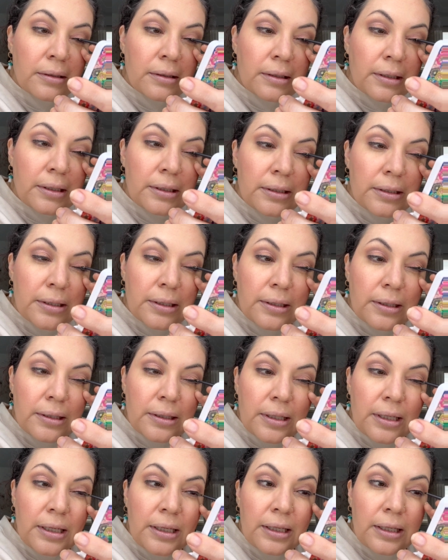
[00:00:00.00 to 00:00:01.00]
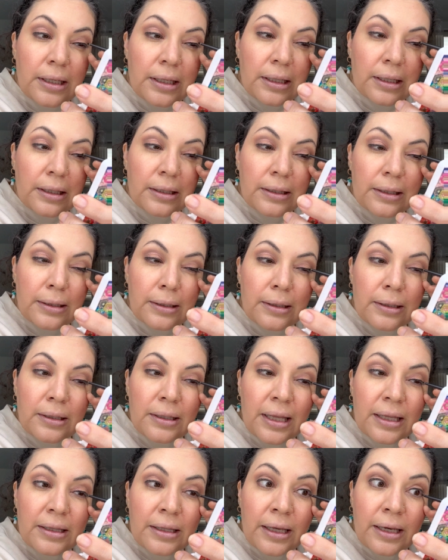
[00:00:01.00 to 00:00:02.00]
into thinking
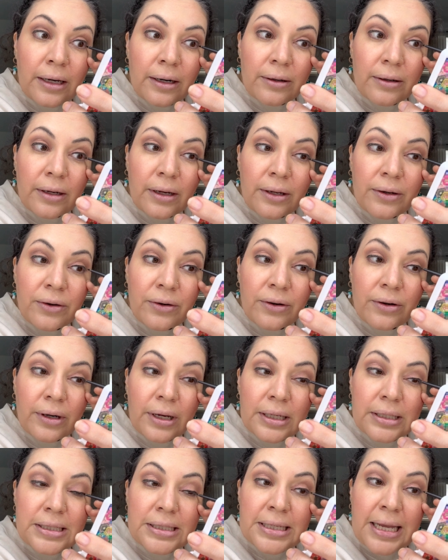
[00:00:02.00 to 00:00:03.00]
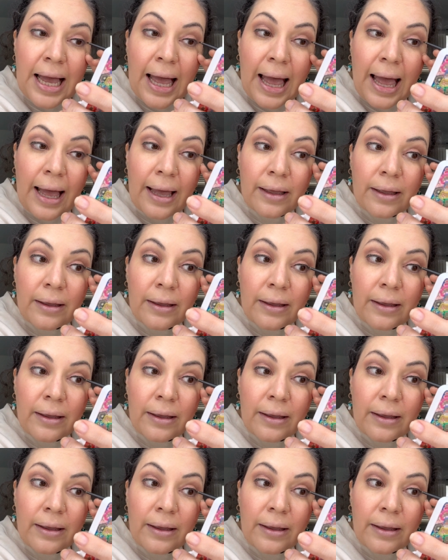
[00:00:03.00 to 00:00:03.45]
that they are under attack.